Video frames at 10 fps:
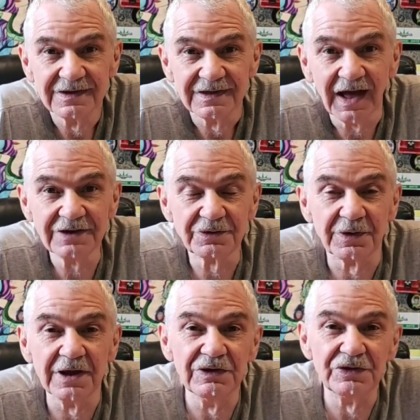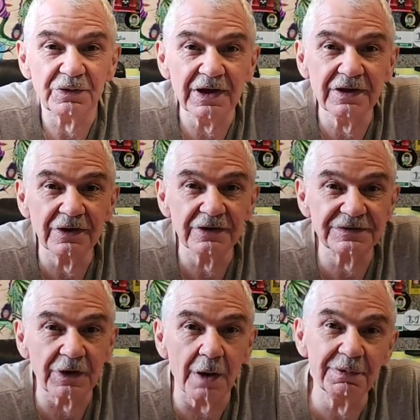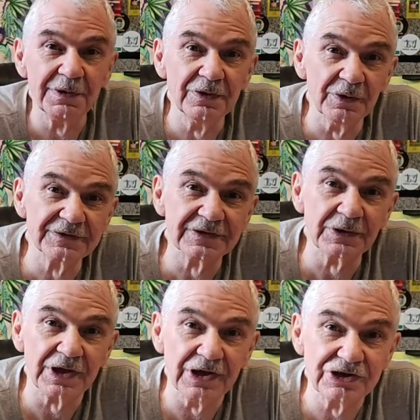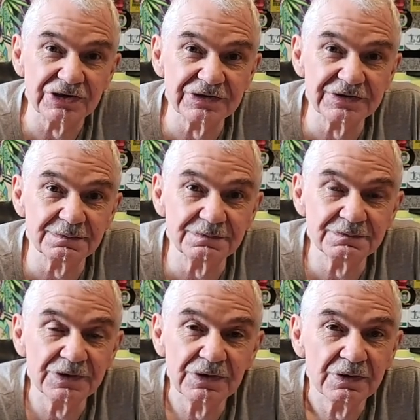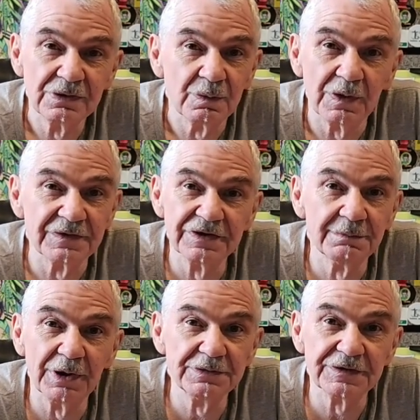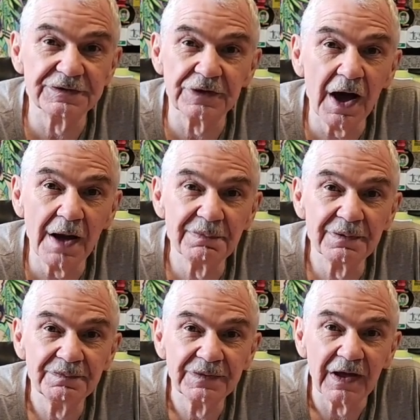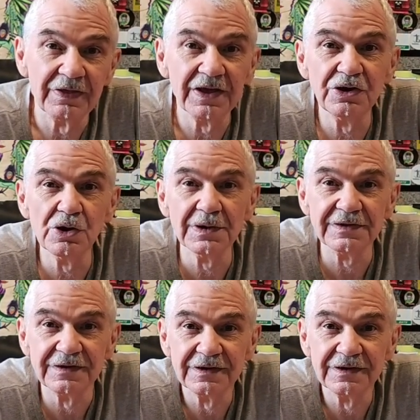That gravy train that are stopping in those locations wasn't about to stop. And they knew it.